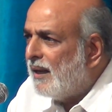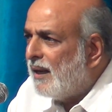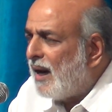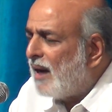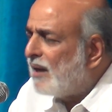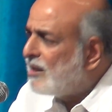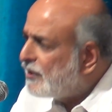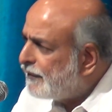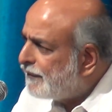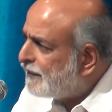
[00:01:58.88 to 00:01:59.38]

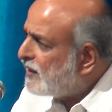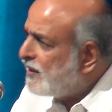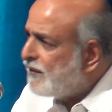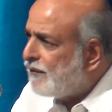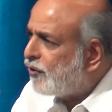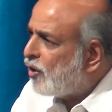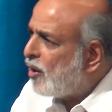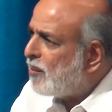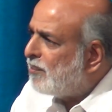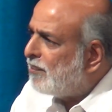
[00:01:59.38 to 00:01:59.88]
are different
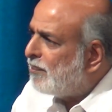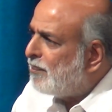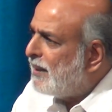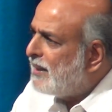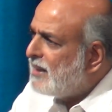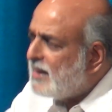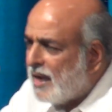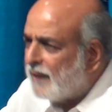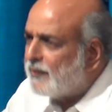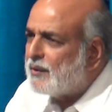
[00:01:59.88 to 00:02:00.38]
from
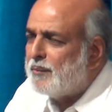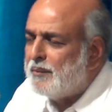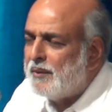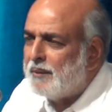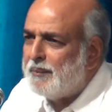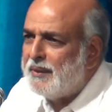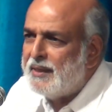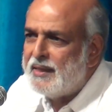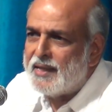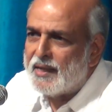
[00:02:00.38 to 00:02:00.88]
many other
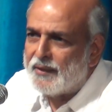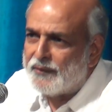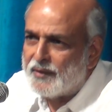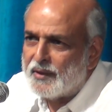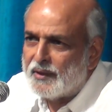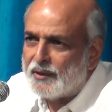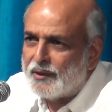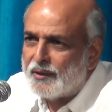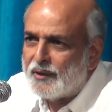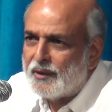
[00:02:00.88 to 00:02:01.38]
media.
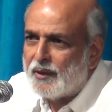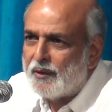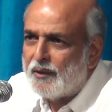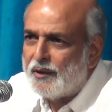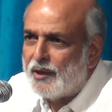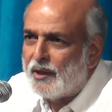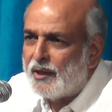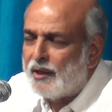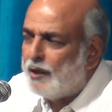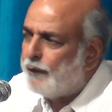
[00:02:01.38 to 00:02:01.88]

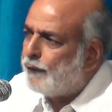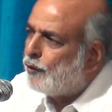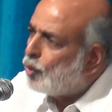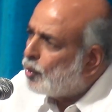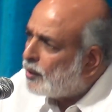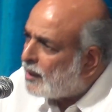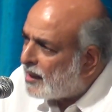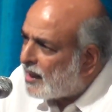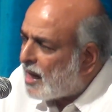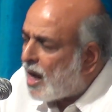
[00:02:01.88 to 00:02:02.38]
If you
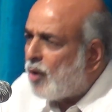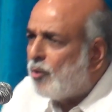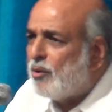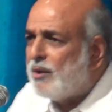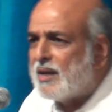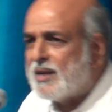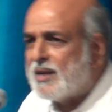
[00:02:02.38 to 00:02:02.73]
look around